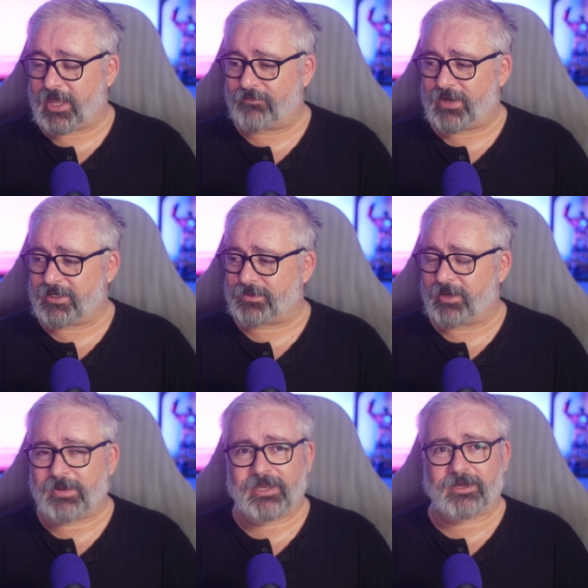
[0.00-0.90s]
the other videos I
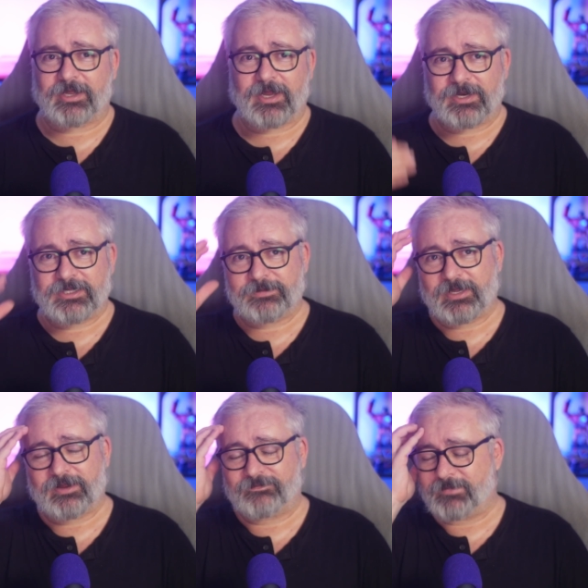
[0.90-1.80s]
want to make, I need to
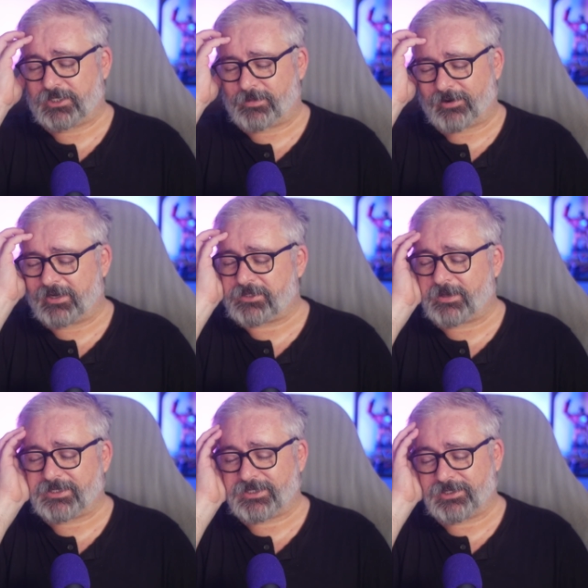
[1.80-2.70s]
be in a much better
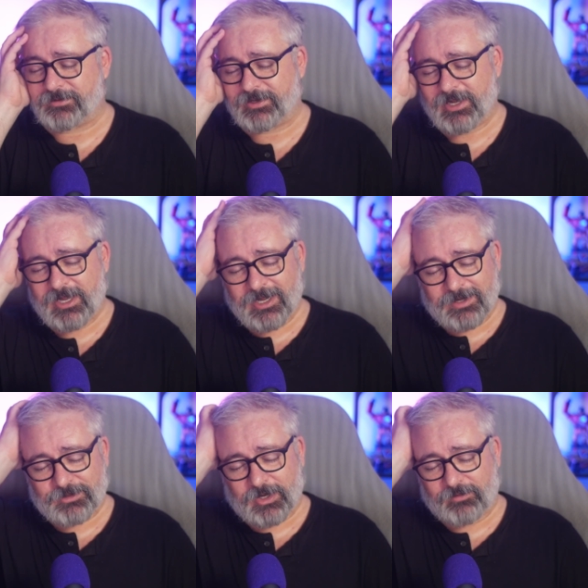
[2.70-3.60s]
headspace to do it.
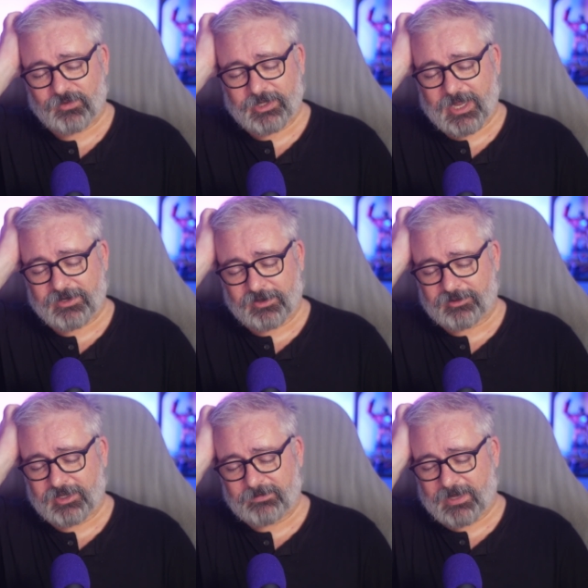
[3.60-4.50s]
I'm trying really hard not
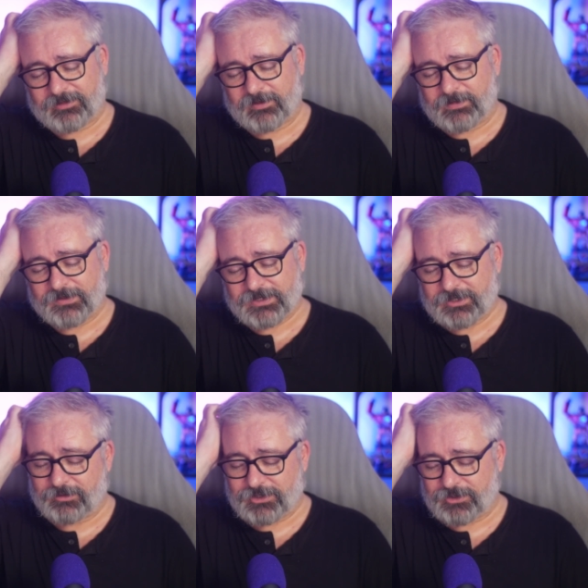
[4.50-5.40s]
to think about the bills
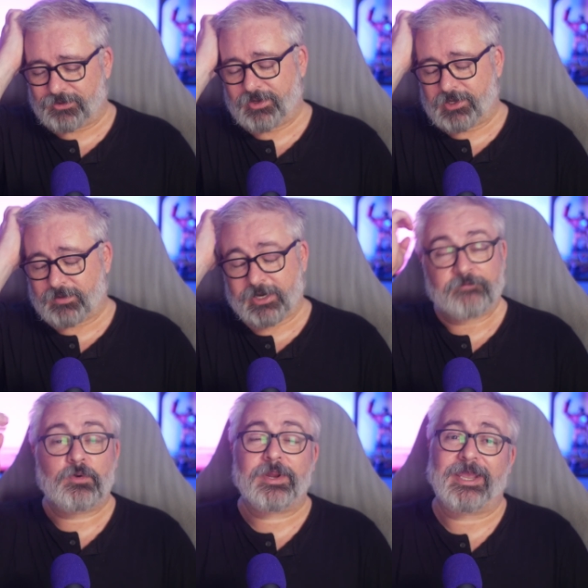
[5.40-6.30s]
that are due right
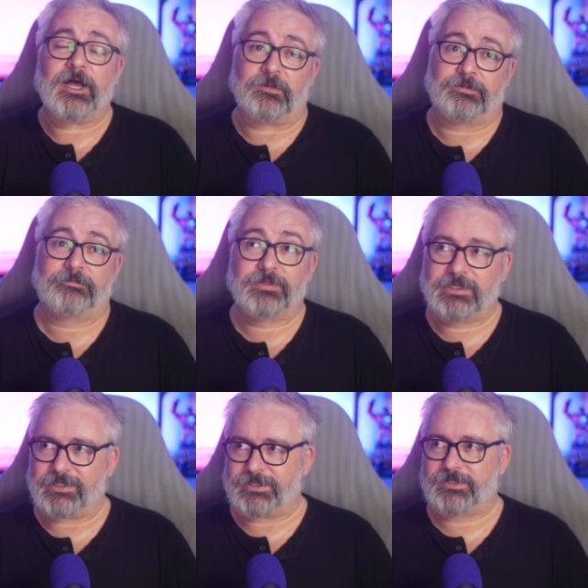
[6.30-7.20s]
now. If you want to help,
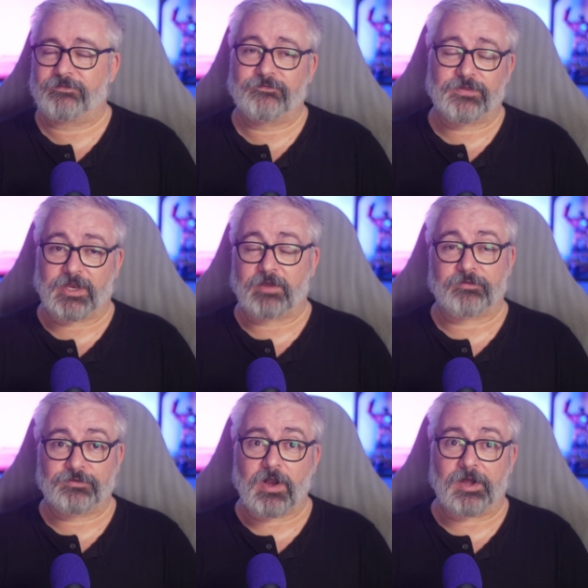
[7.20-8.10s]
please, for the
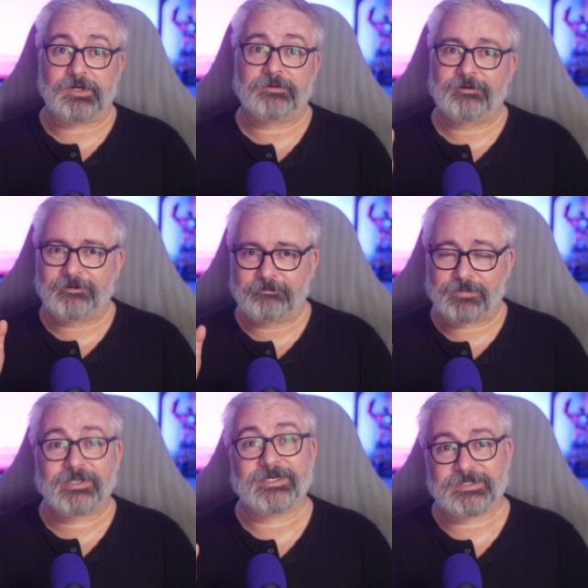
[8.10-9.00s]
love of God,
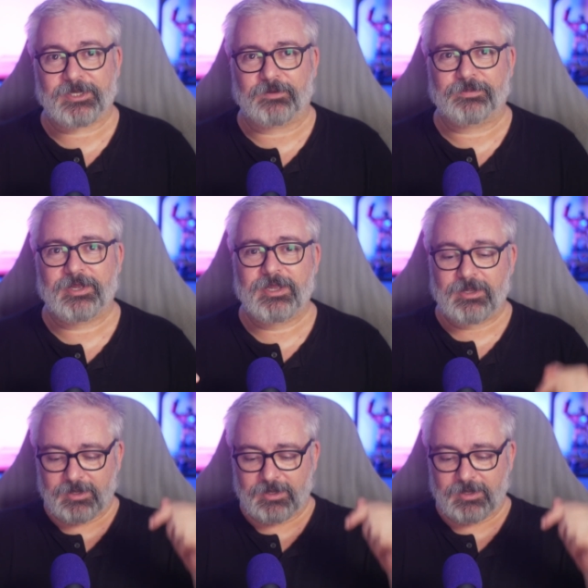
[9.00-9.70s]
please help.